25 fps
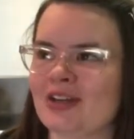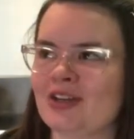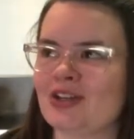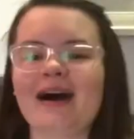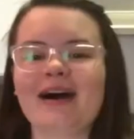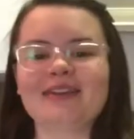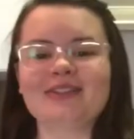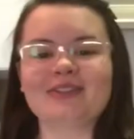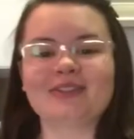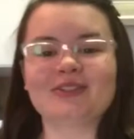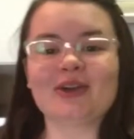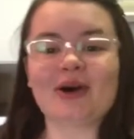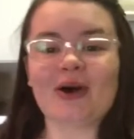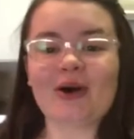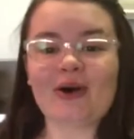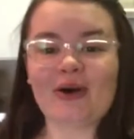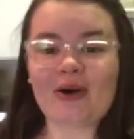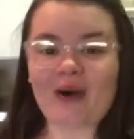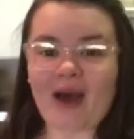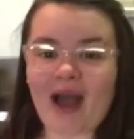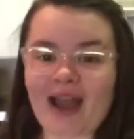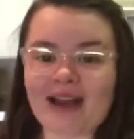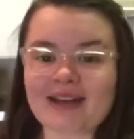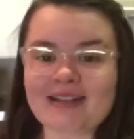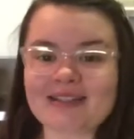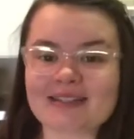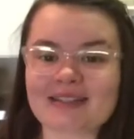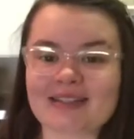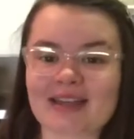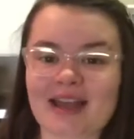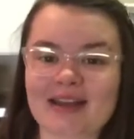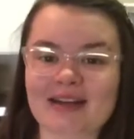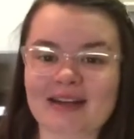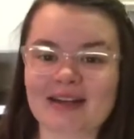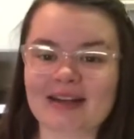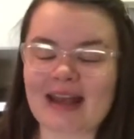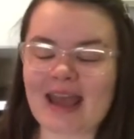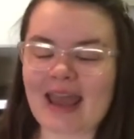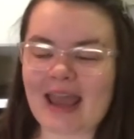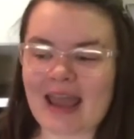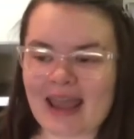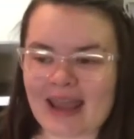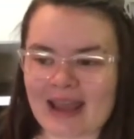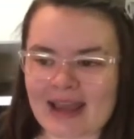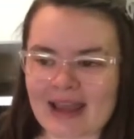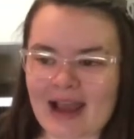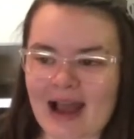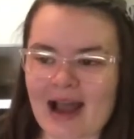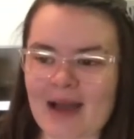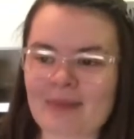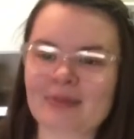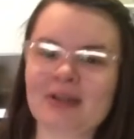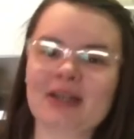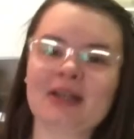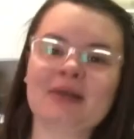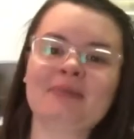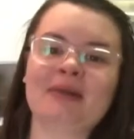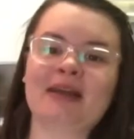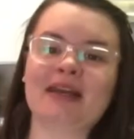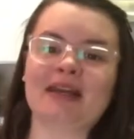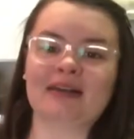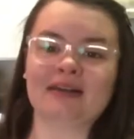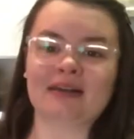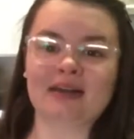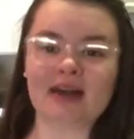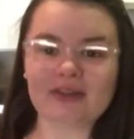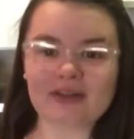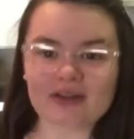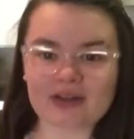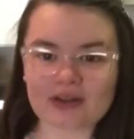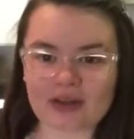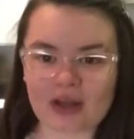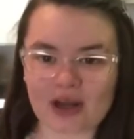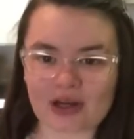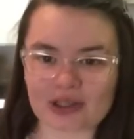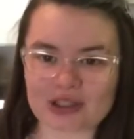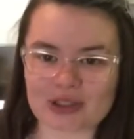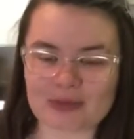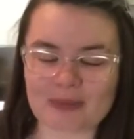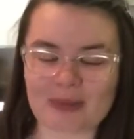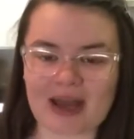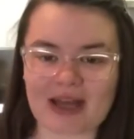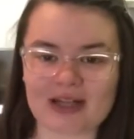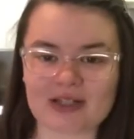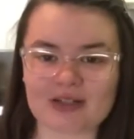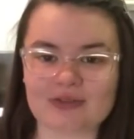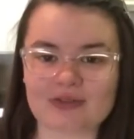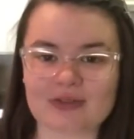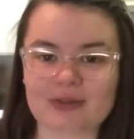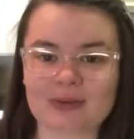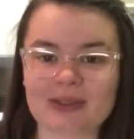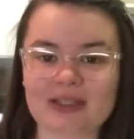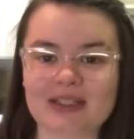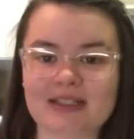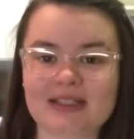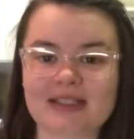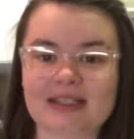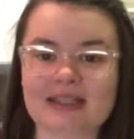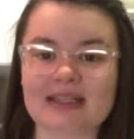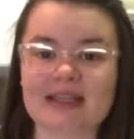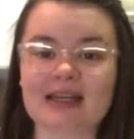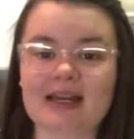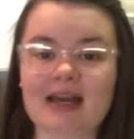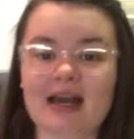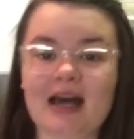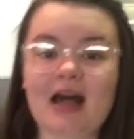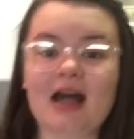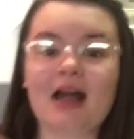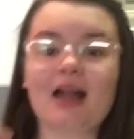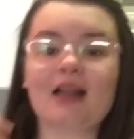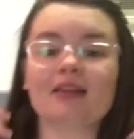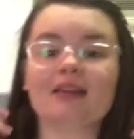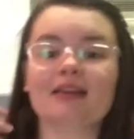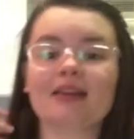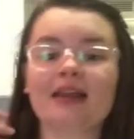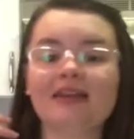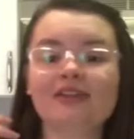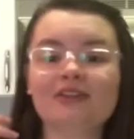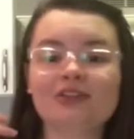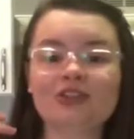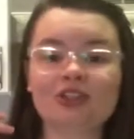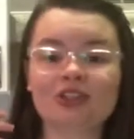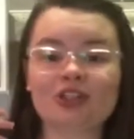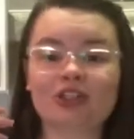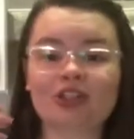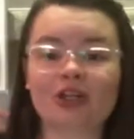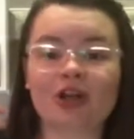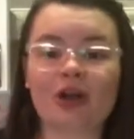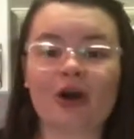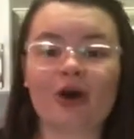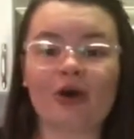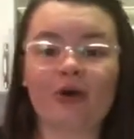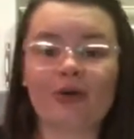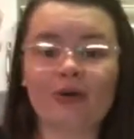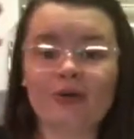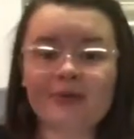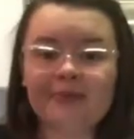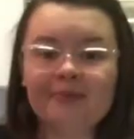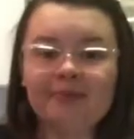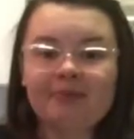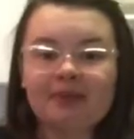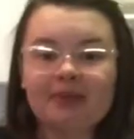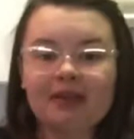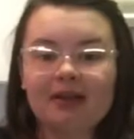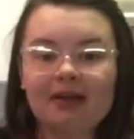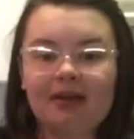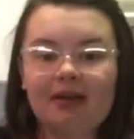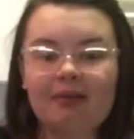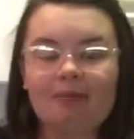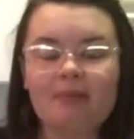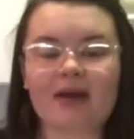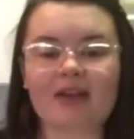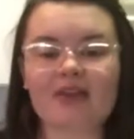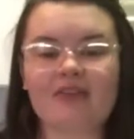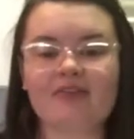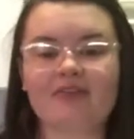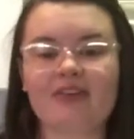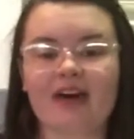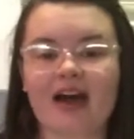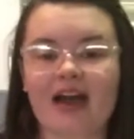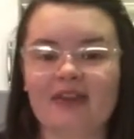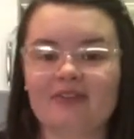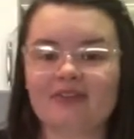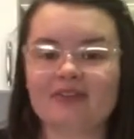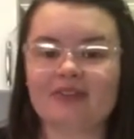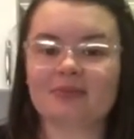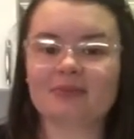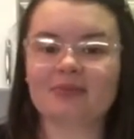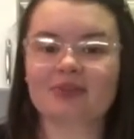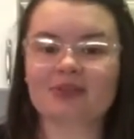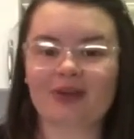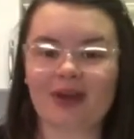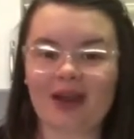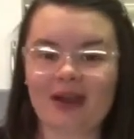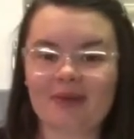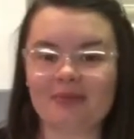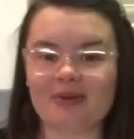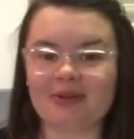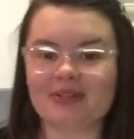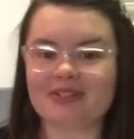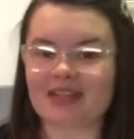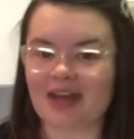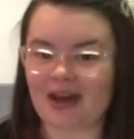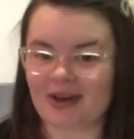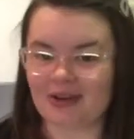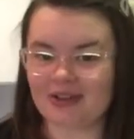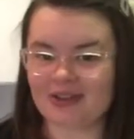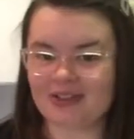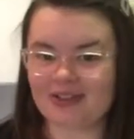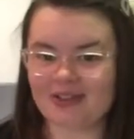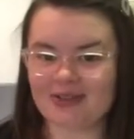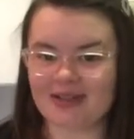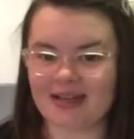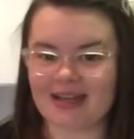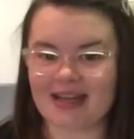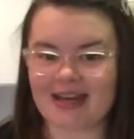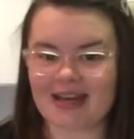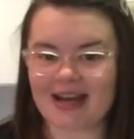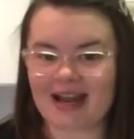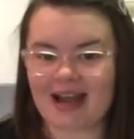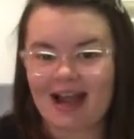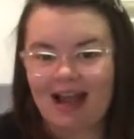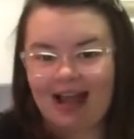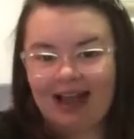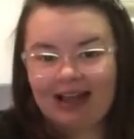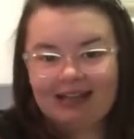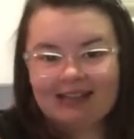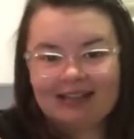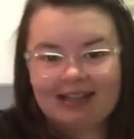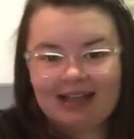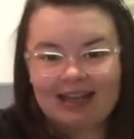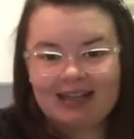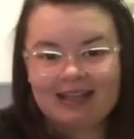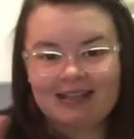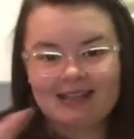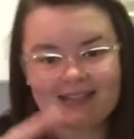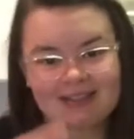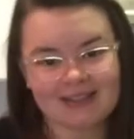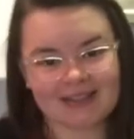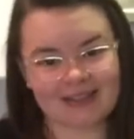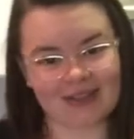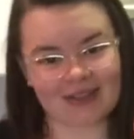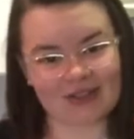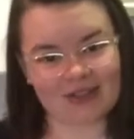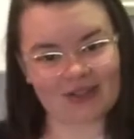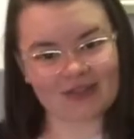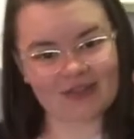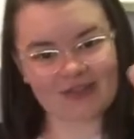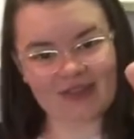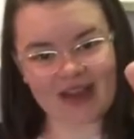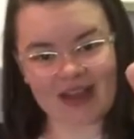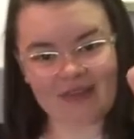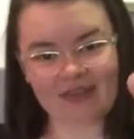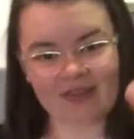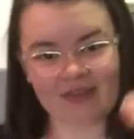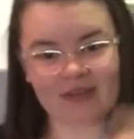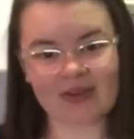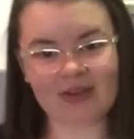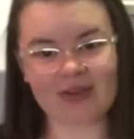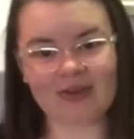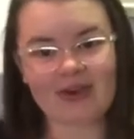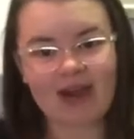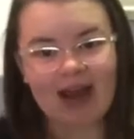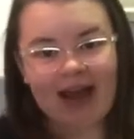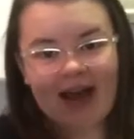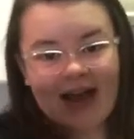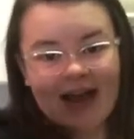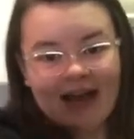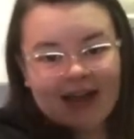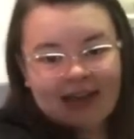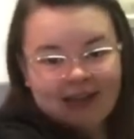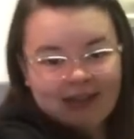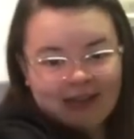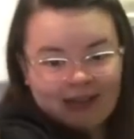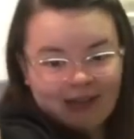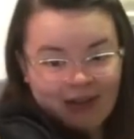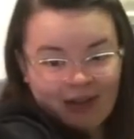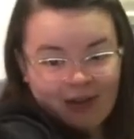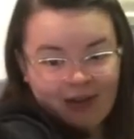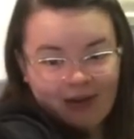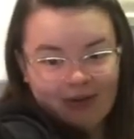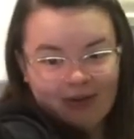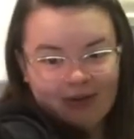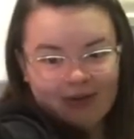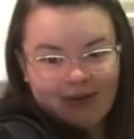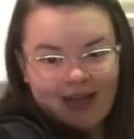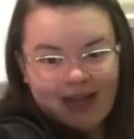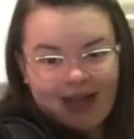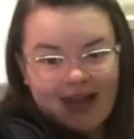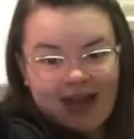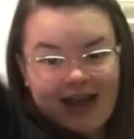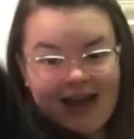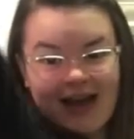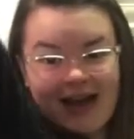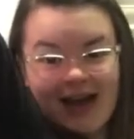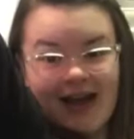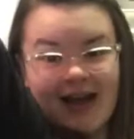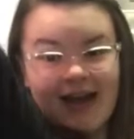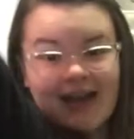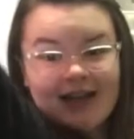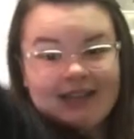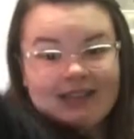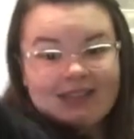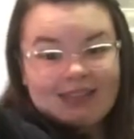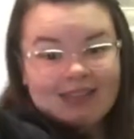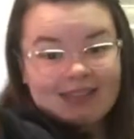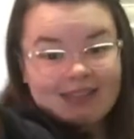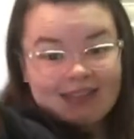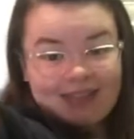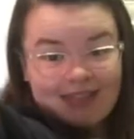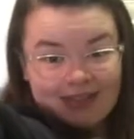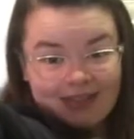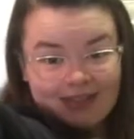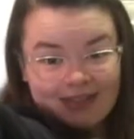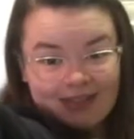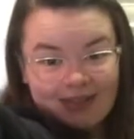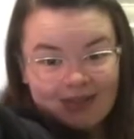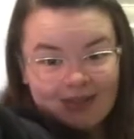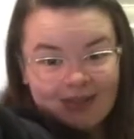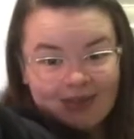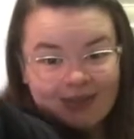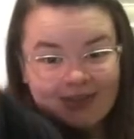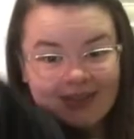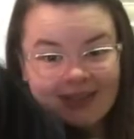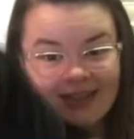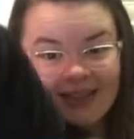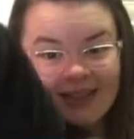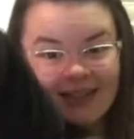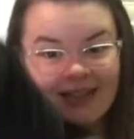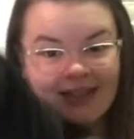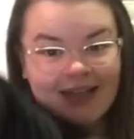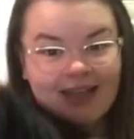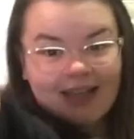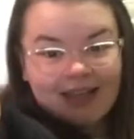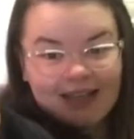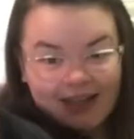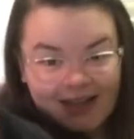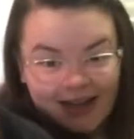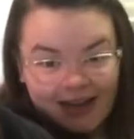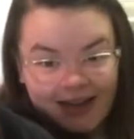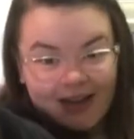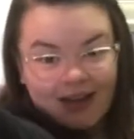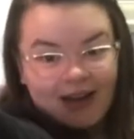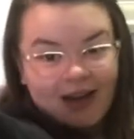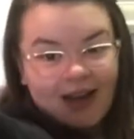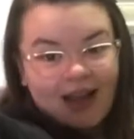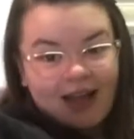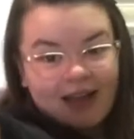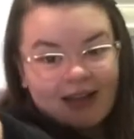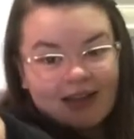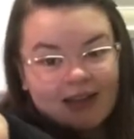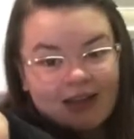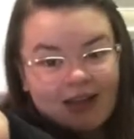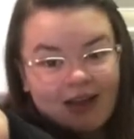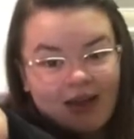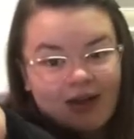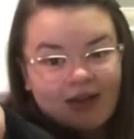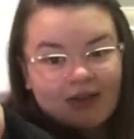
So I decided, hey, I'm gonna make another large batch of sweet tea. Let's show my 5 subscribers how to do it. I checked, there's 5 of you. I know. I see you. I know.